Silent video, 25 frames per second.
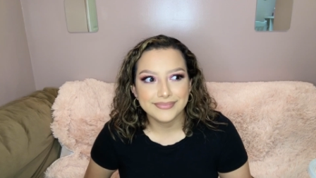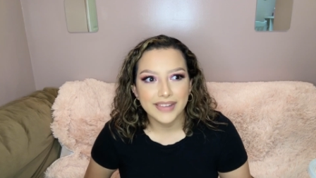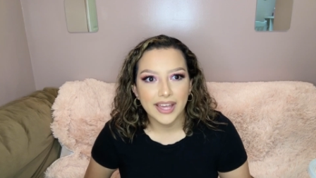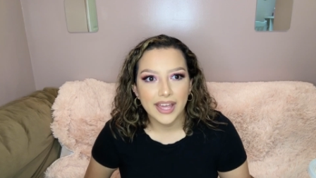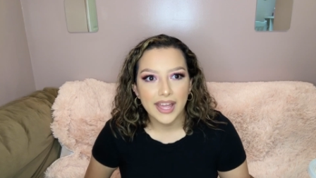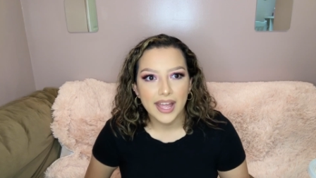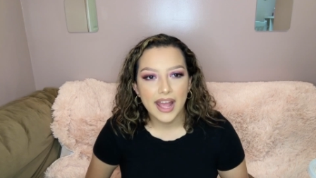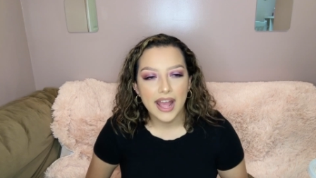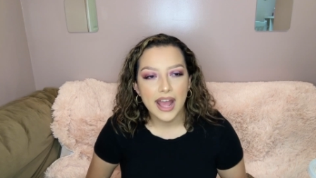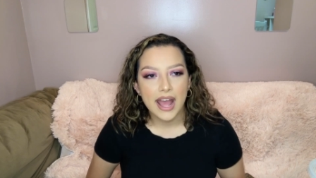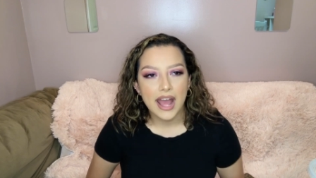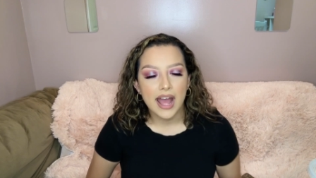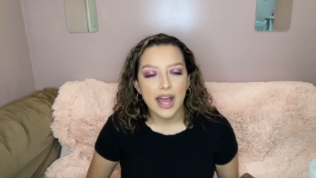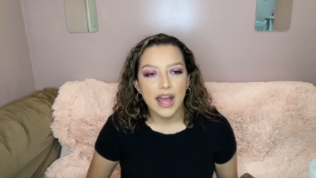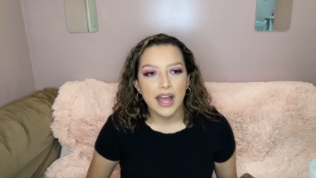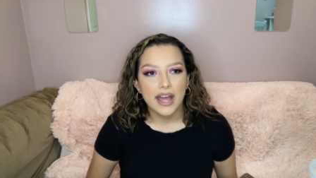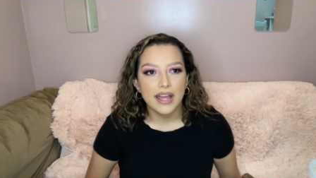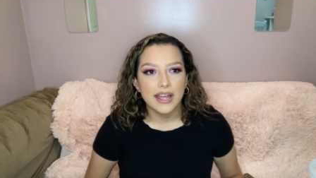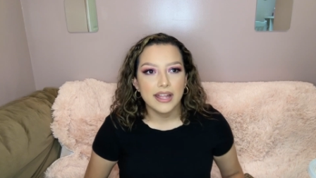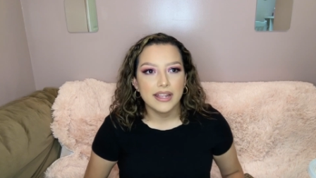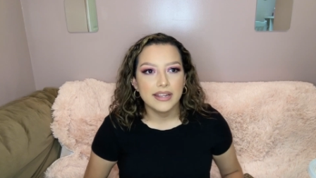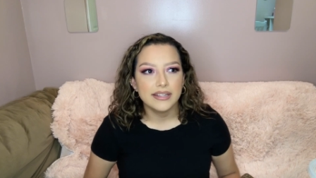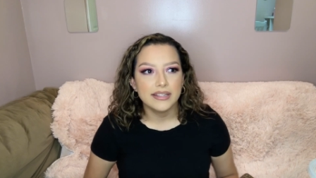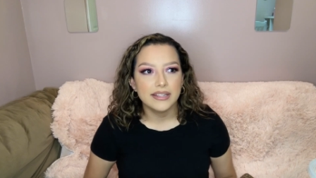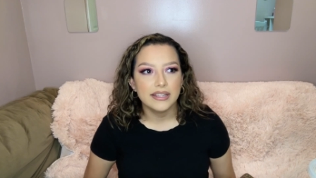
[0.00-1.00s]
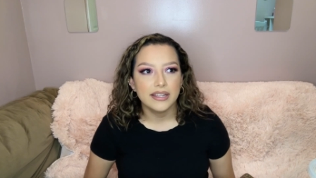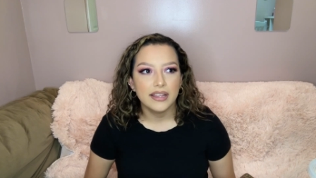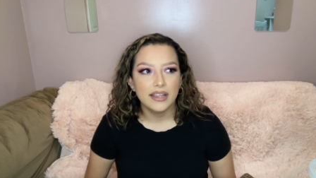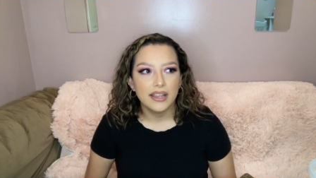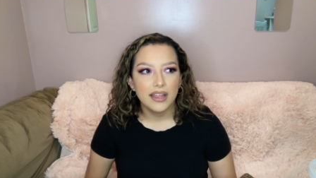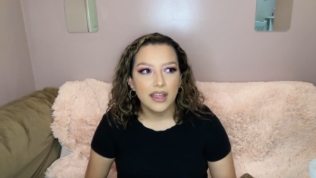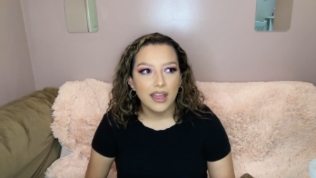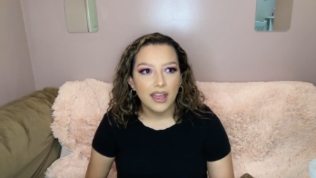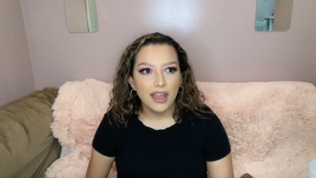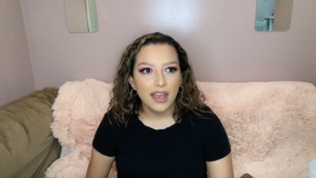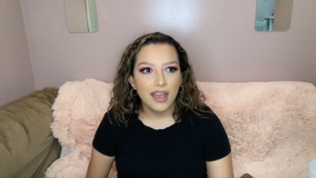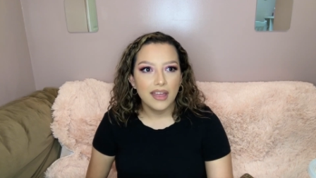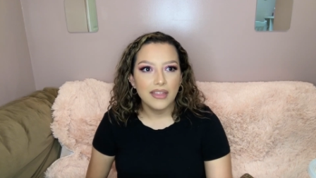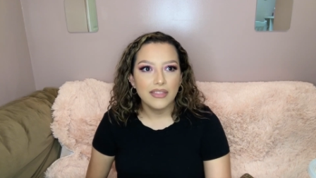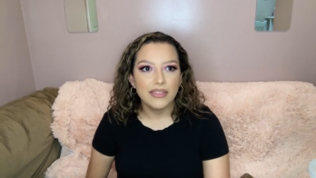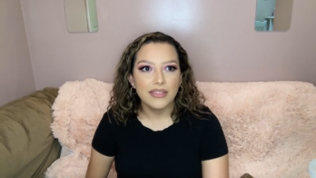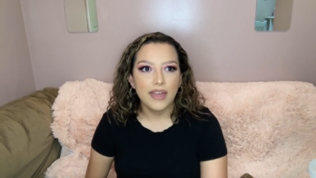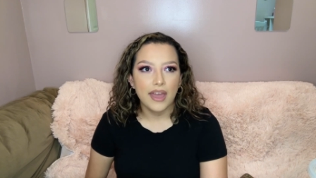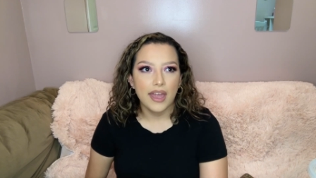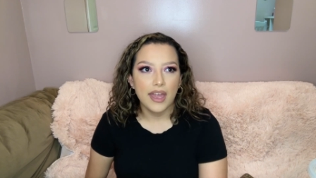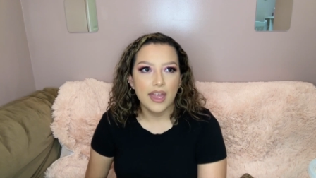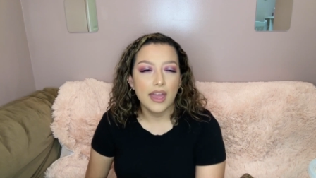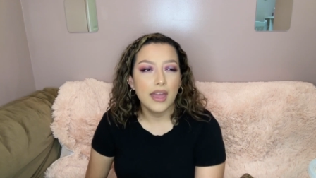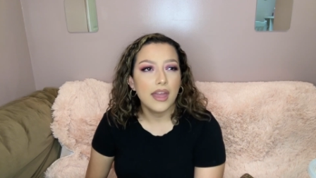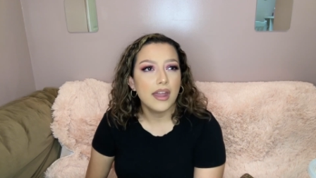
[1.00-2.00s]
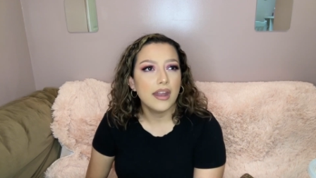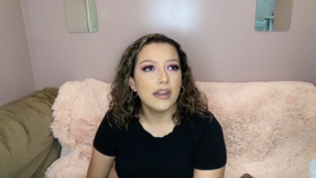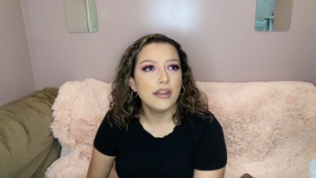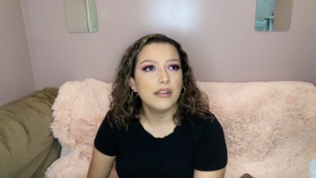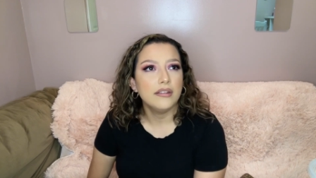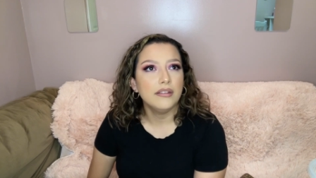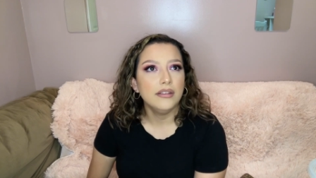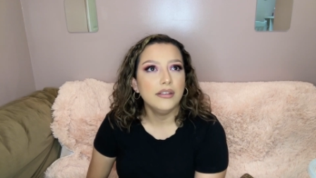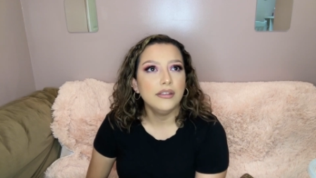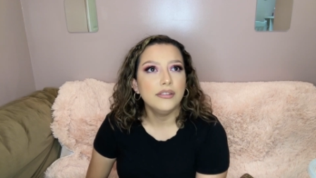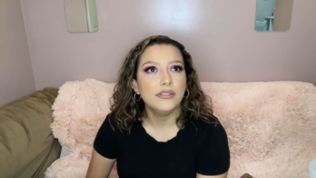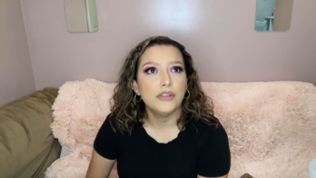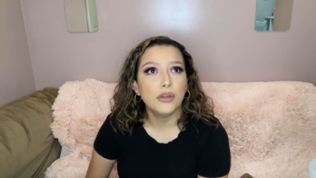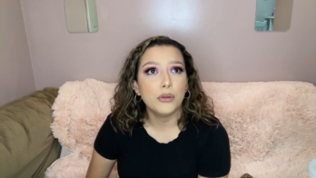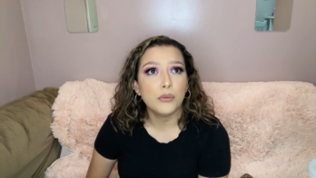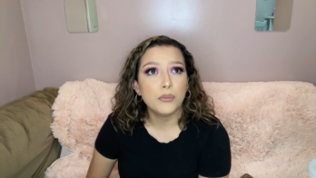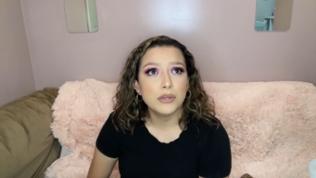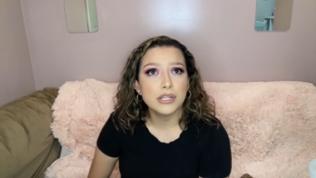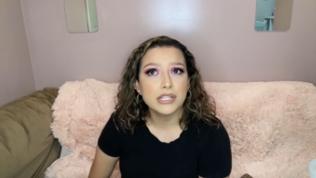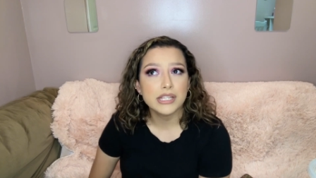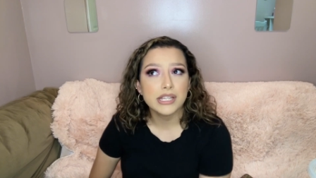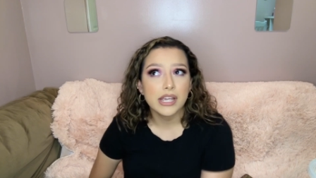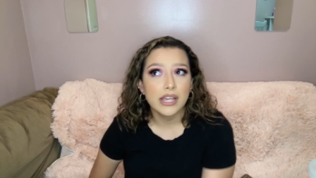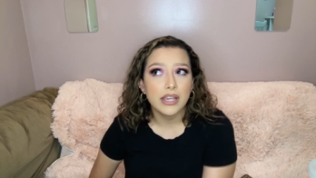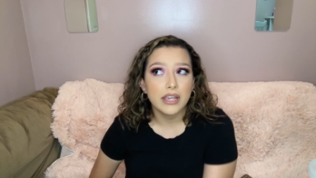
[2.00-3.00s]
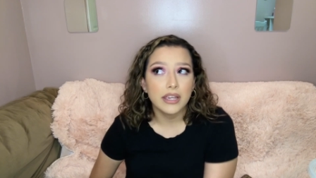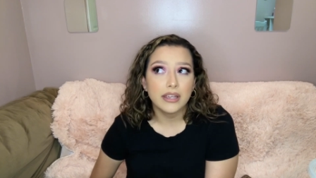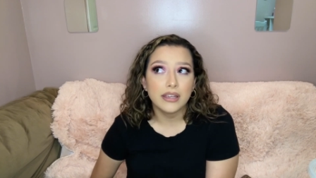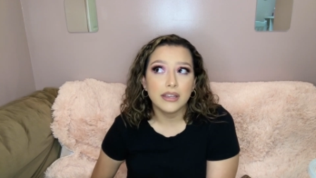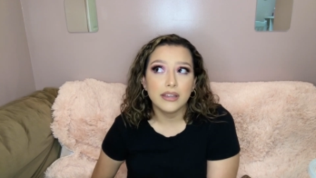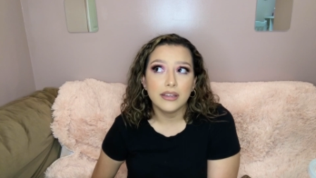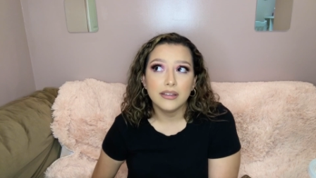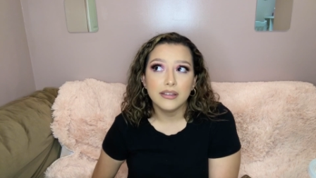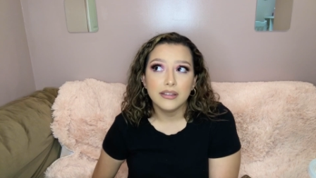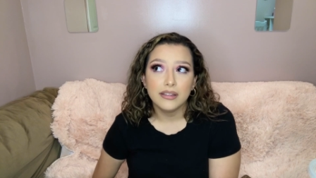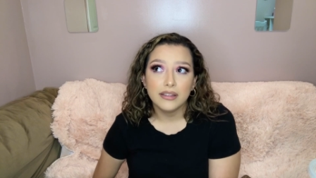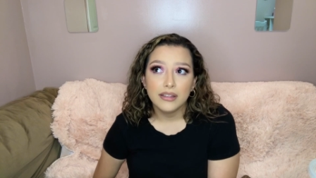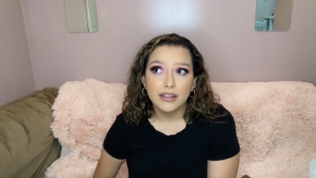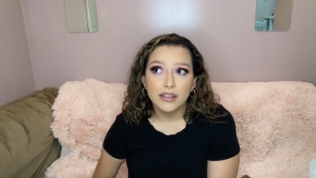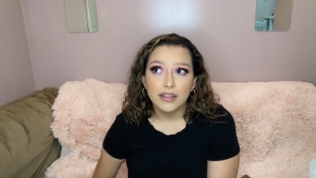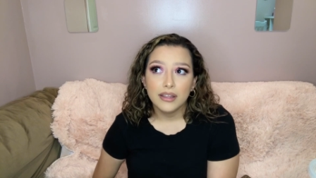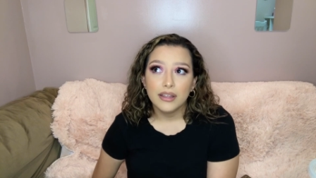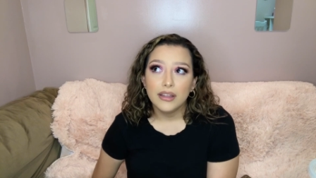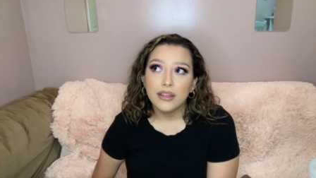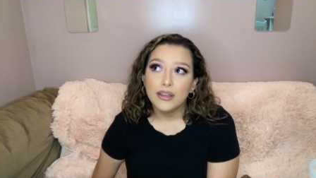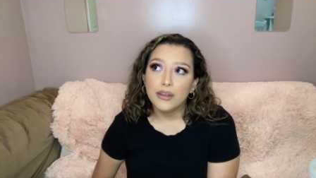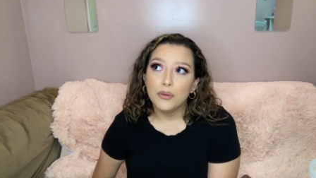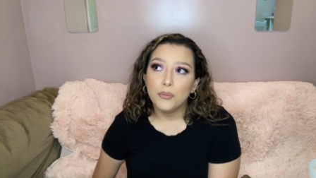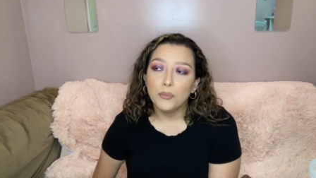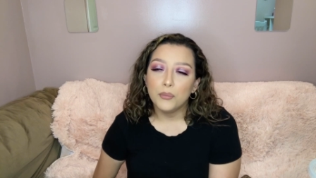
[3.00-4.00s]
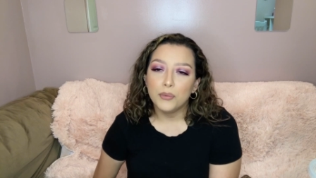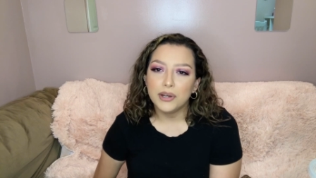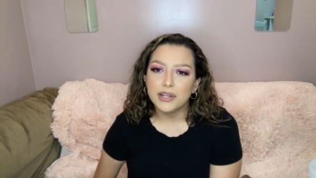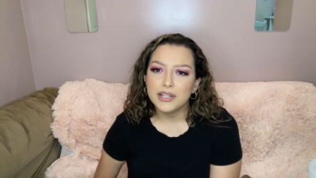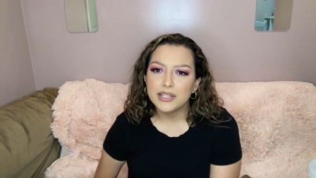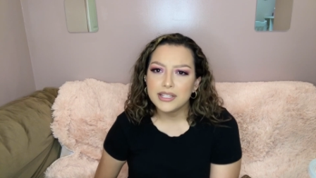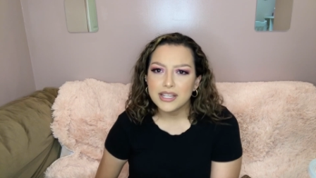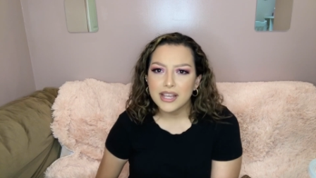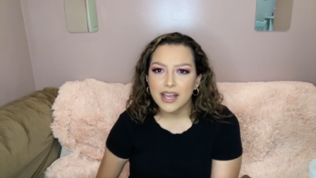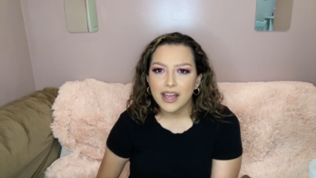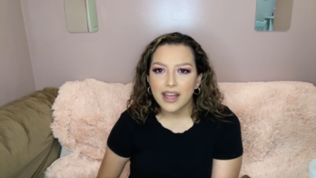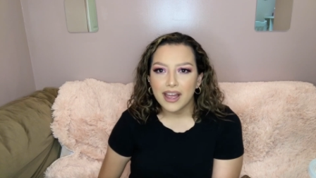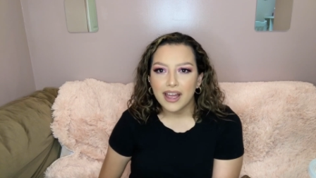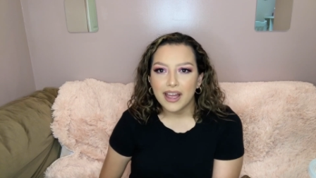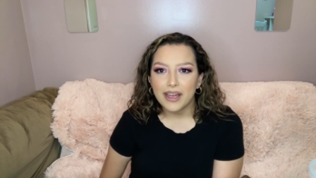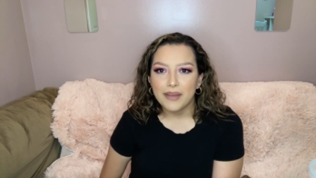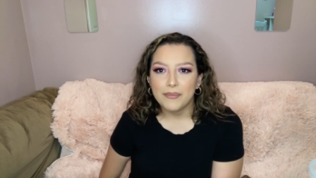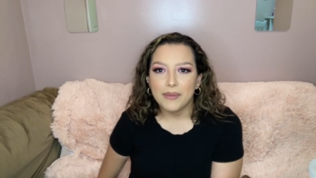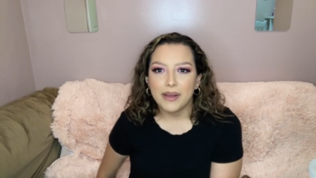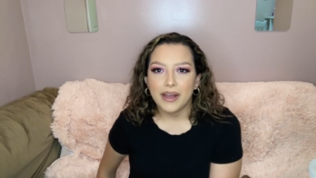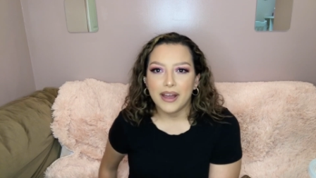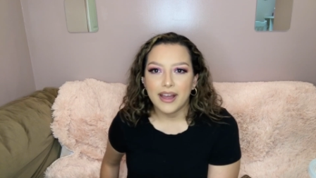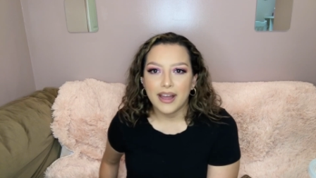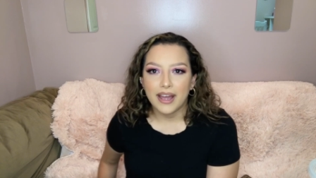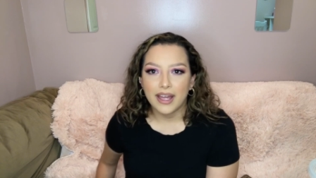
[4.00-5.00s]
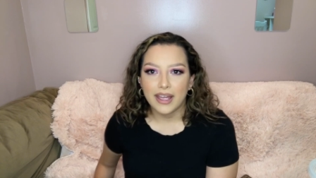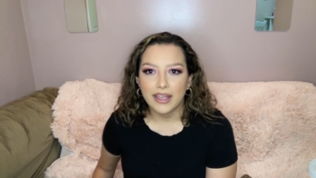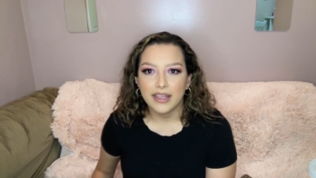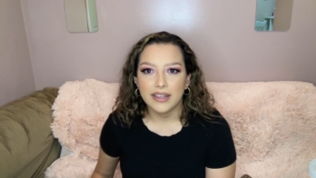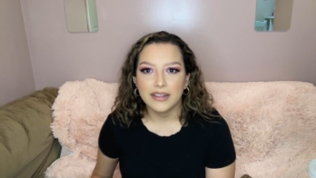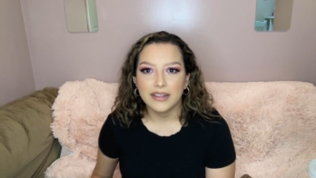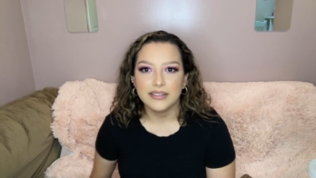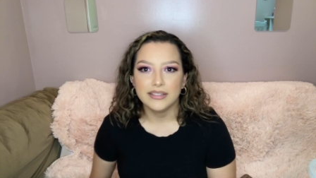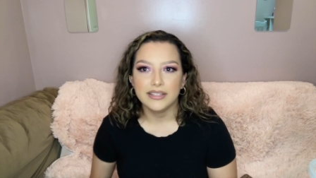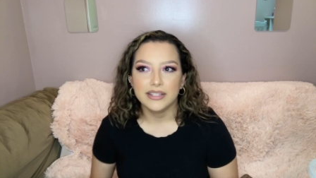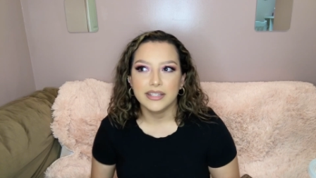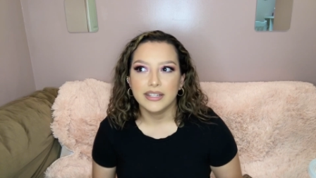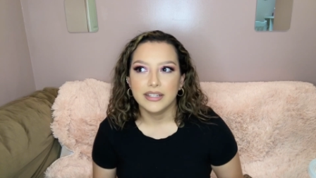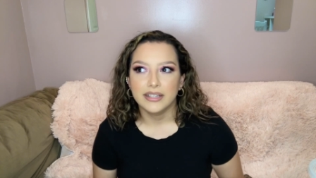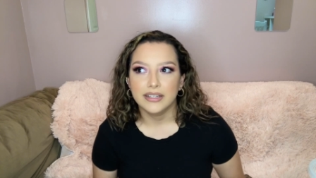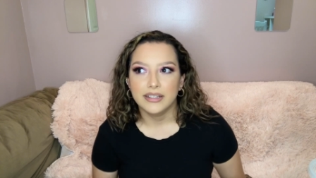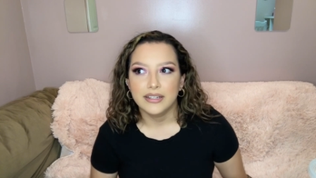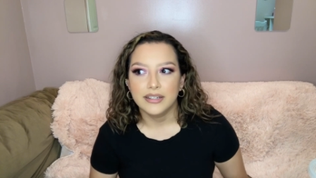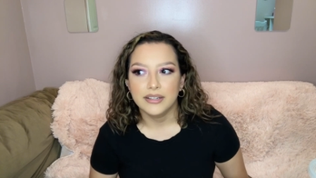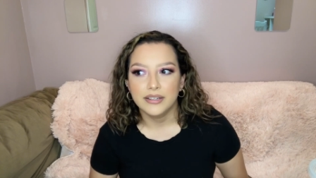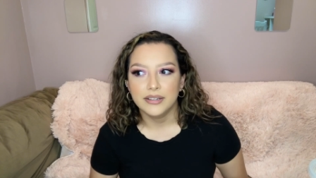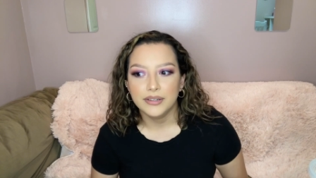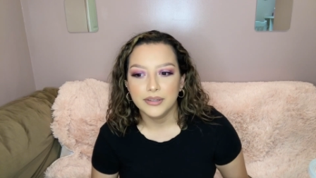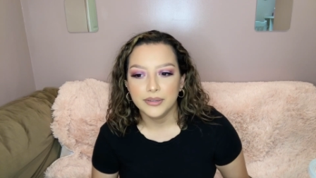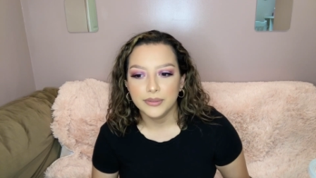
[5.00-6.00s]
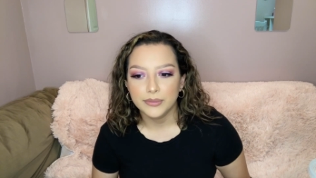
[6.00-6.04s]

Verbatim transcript: And then there was like one time I did